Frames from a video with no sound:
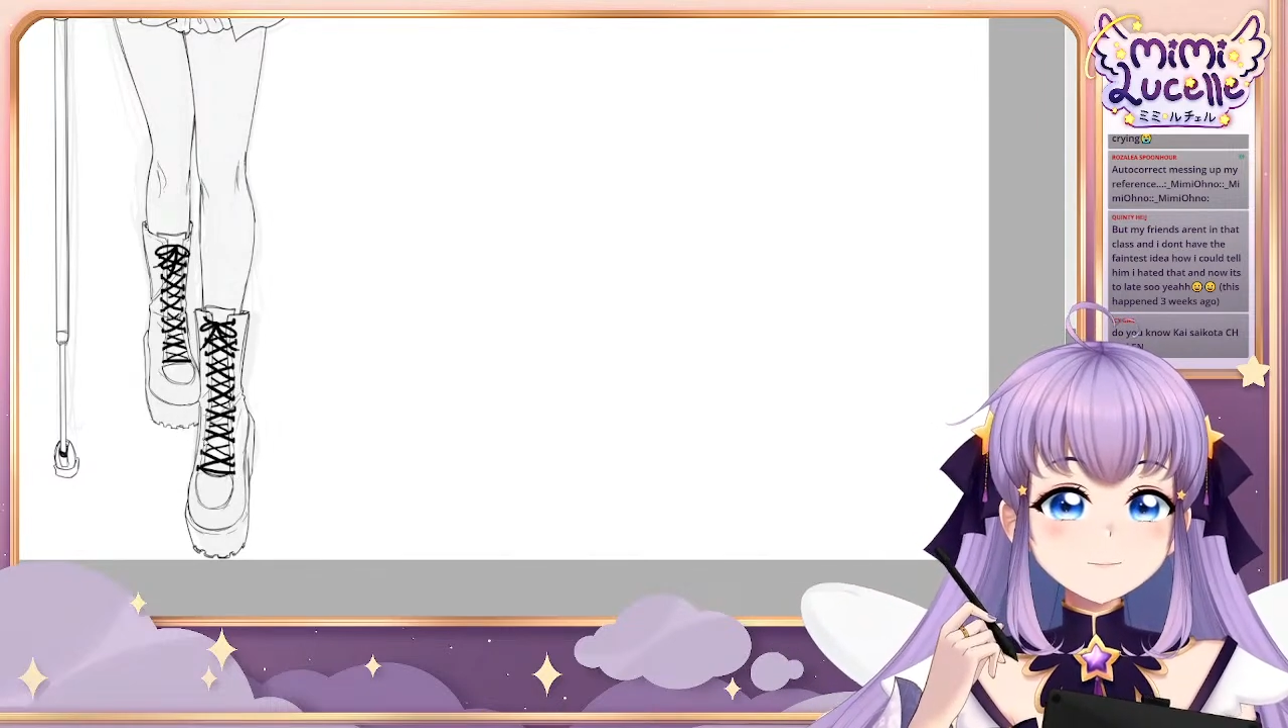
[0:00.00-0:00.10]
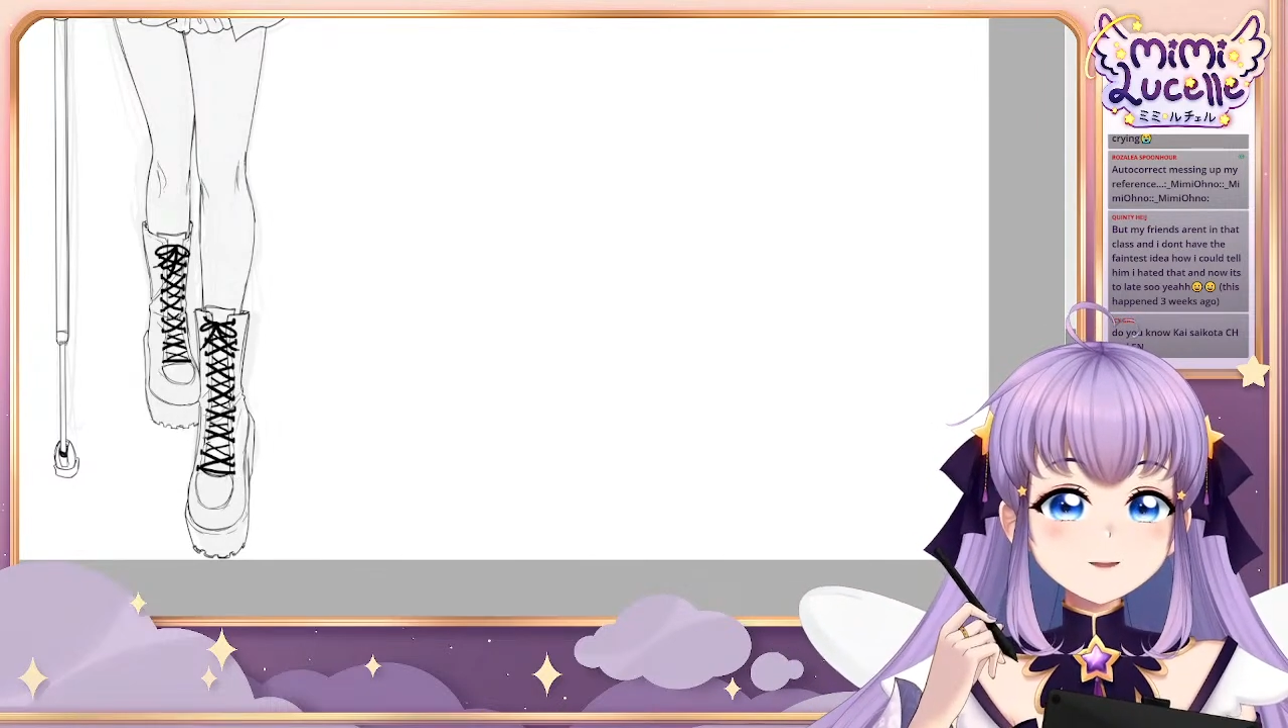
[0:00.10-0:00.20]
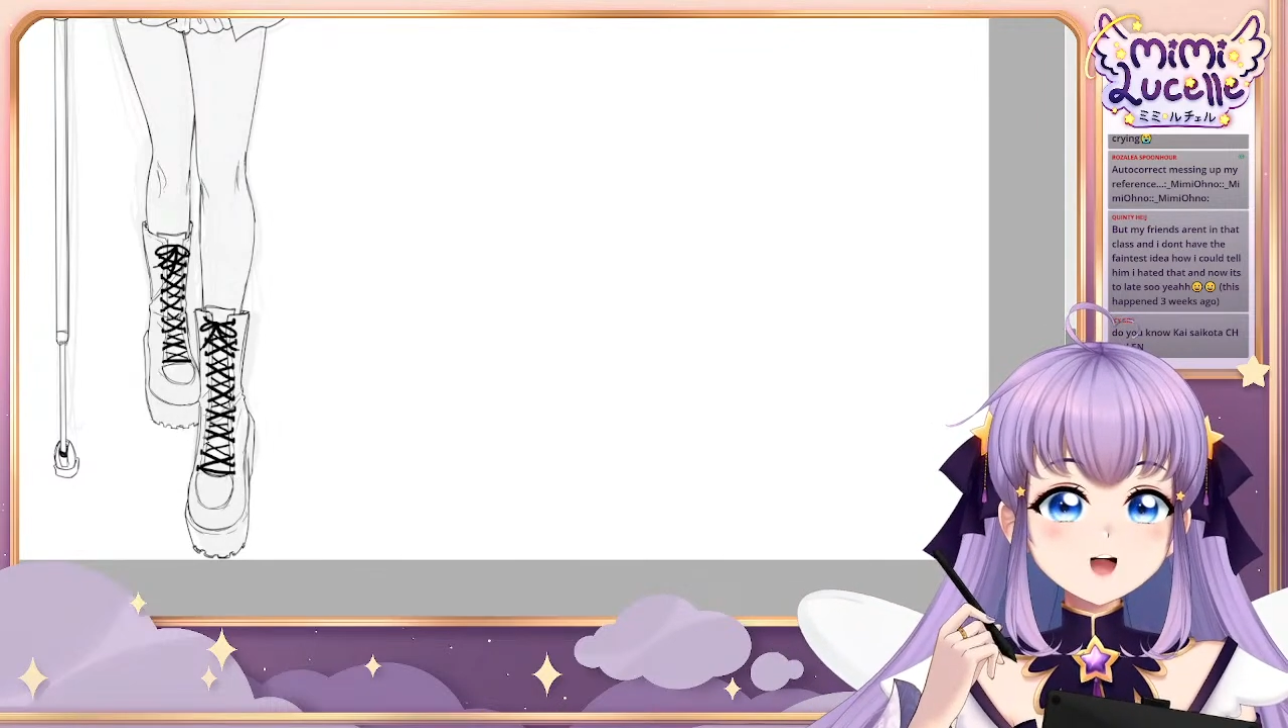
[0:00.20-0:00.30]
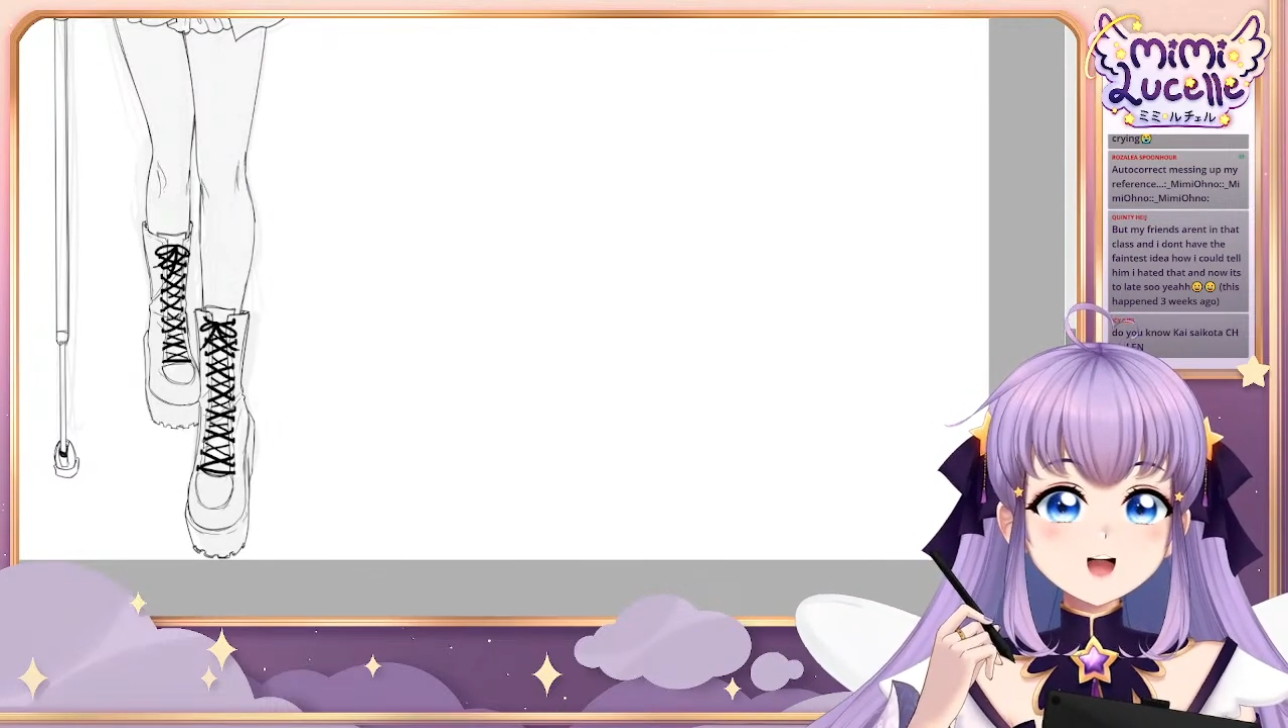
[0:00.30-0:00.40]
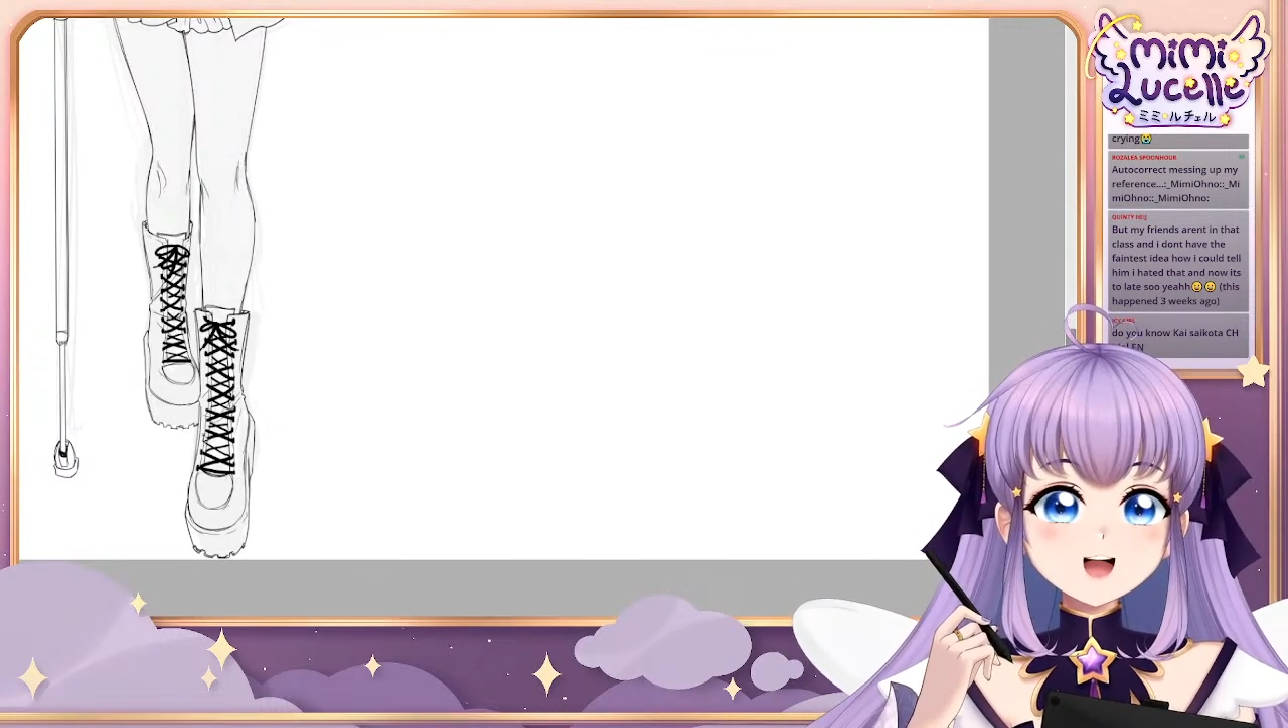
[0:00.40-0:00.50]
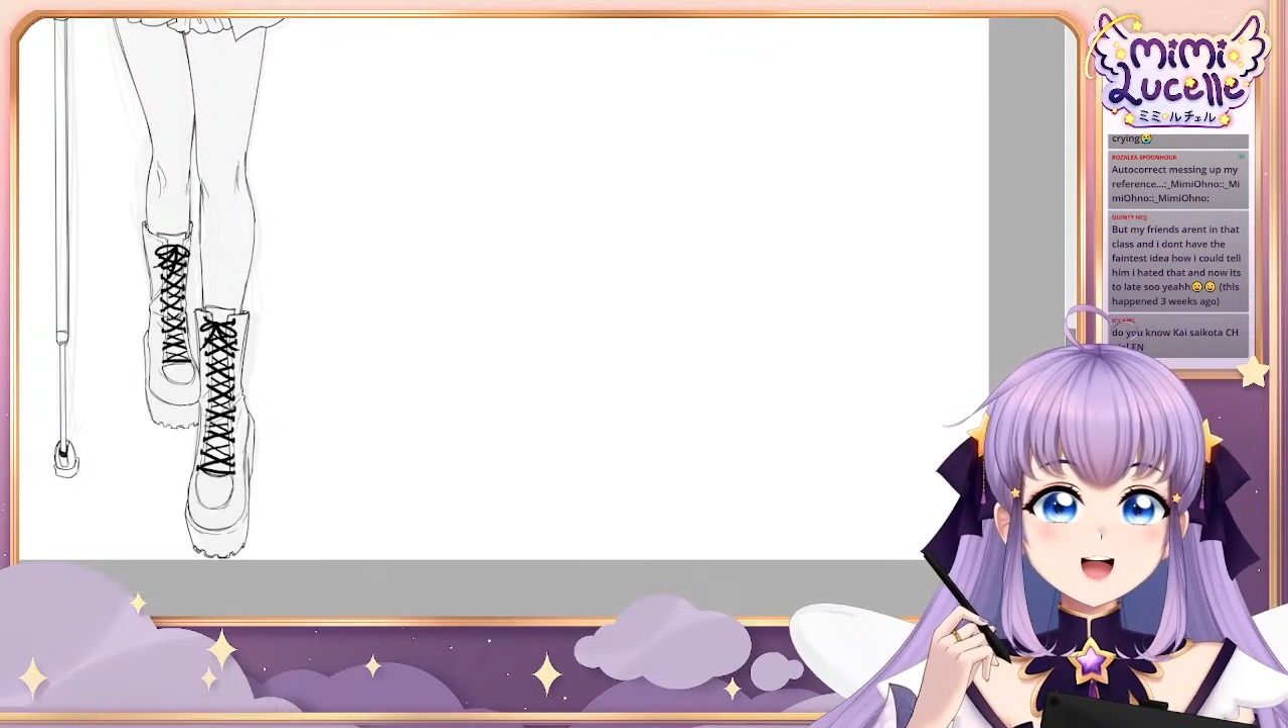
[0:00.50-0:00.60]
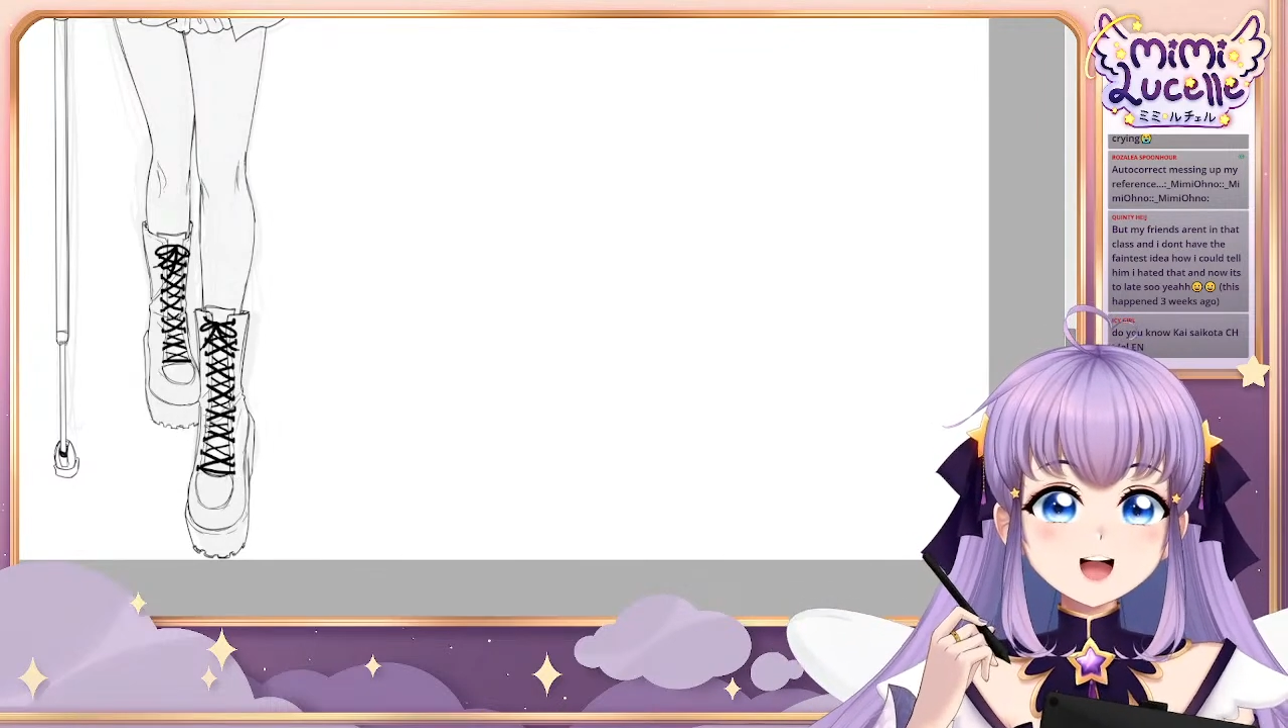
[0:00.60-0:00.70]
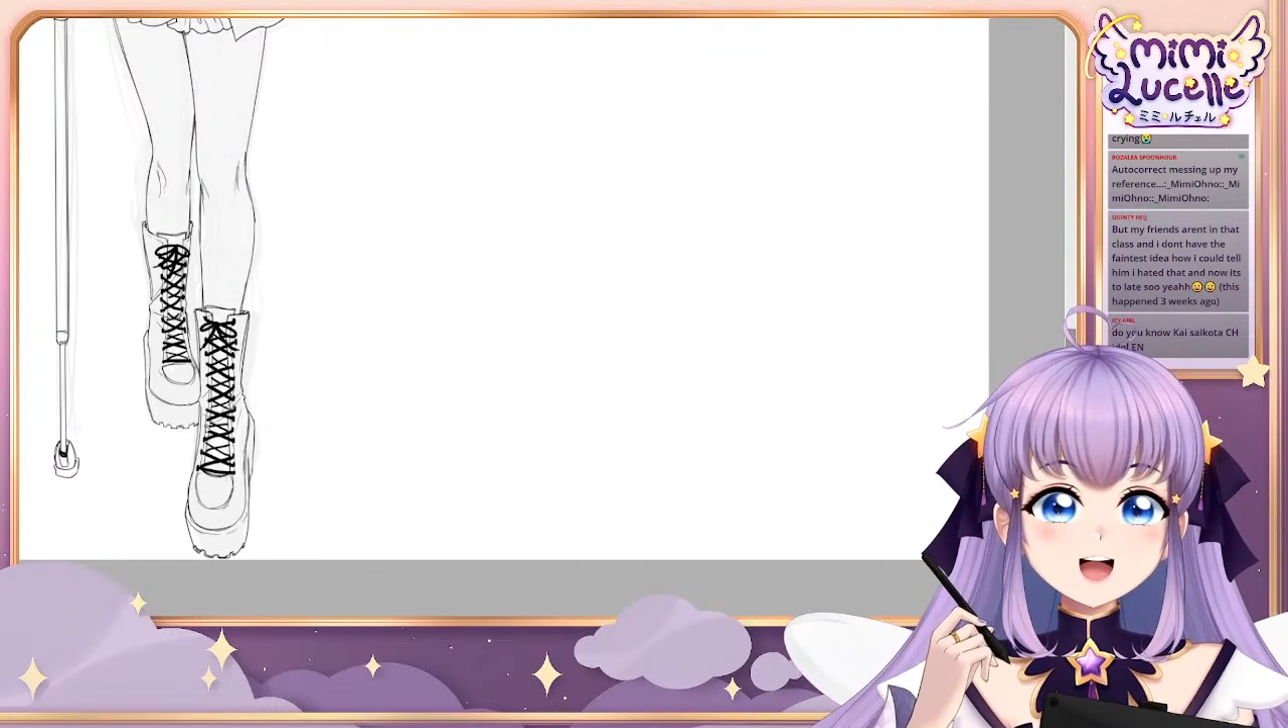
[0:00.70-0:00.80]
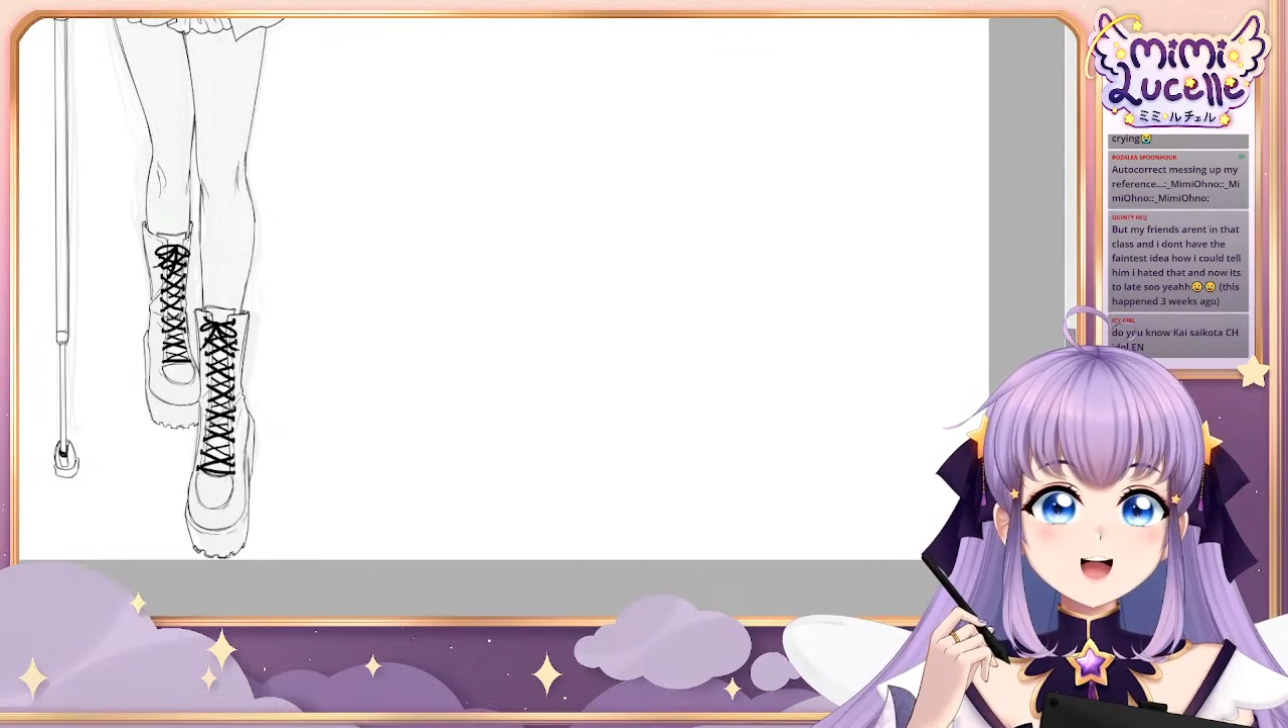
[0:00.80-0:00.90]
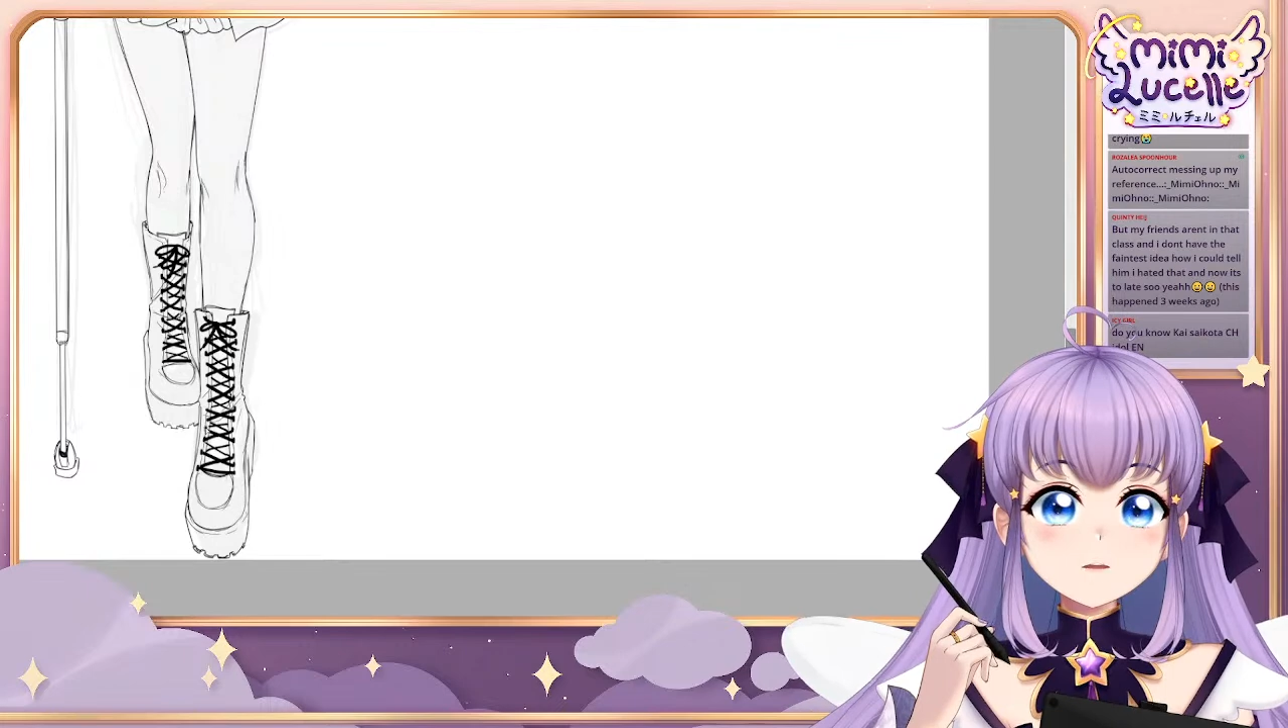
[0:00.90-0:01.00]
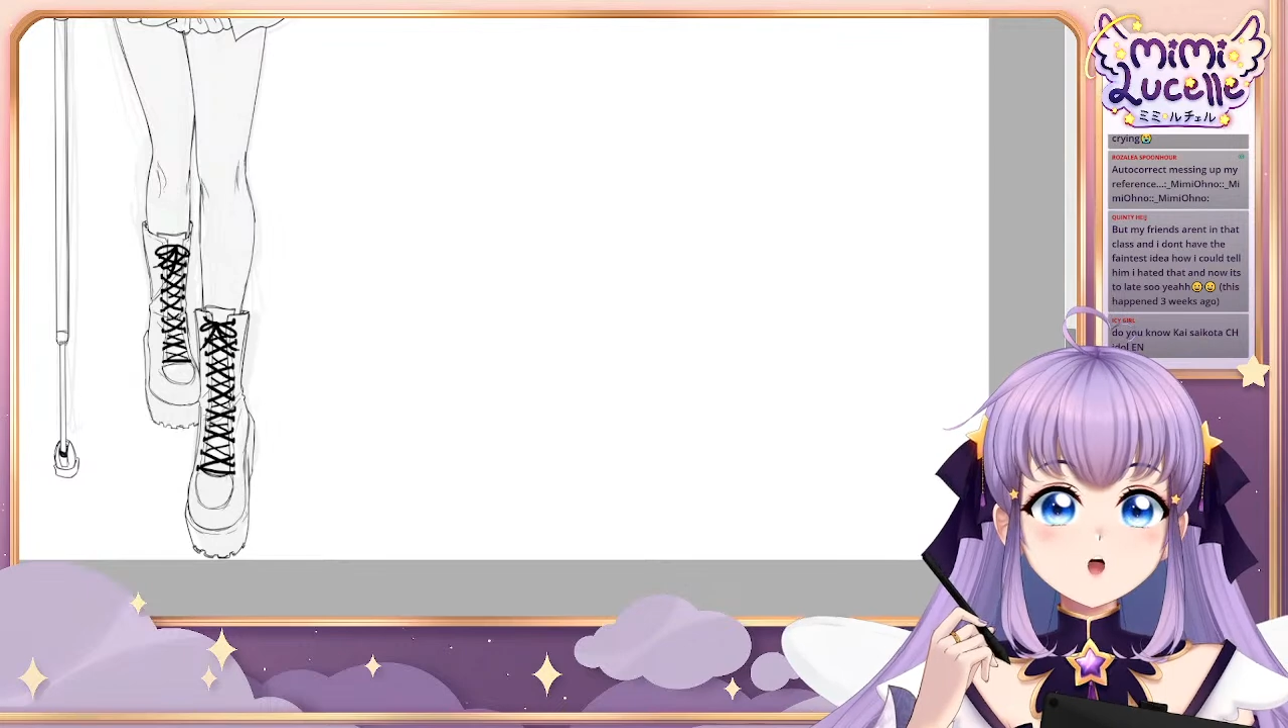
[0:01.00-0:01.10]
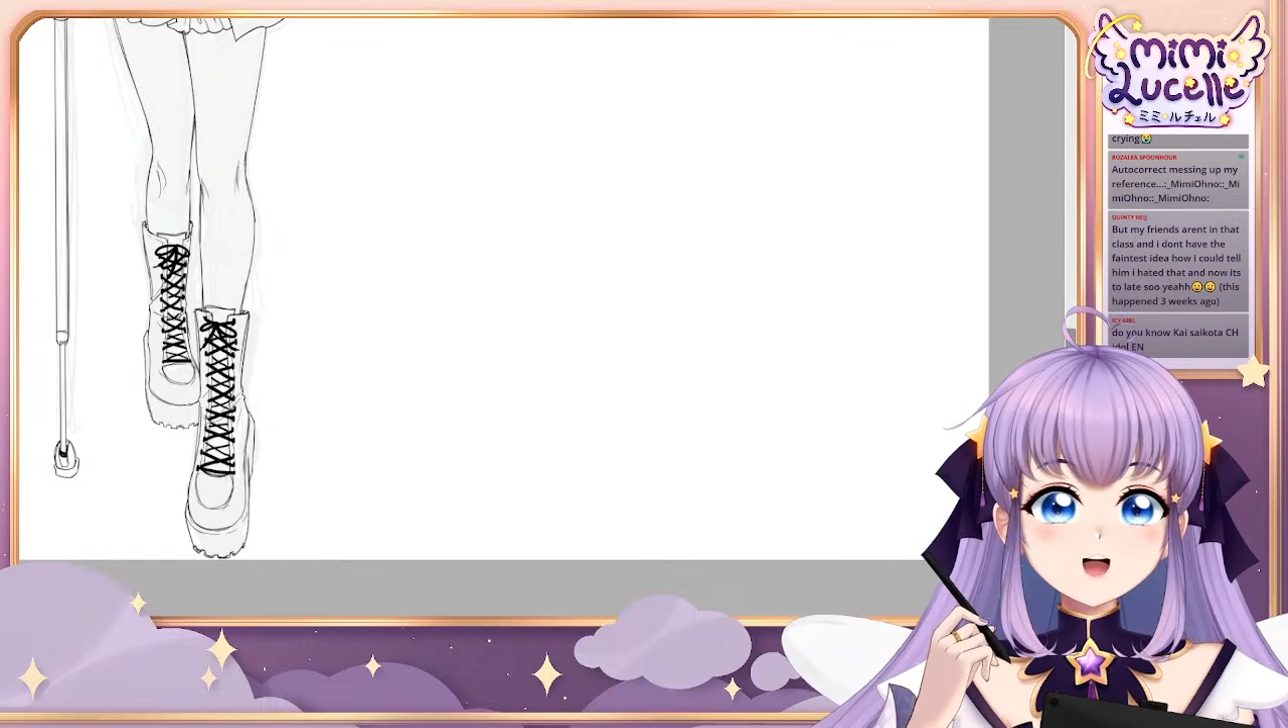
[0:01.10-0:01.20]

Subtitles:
Because, like, I had a while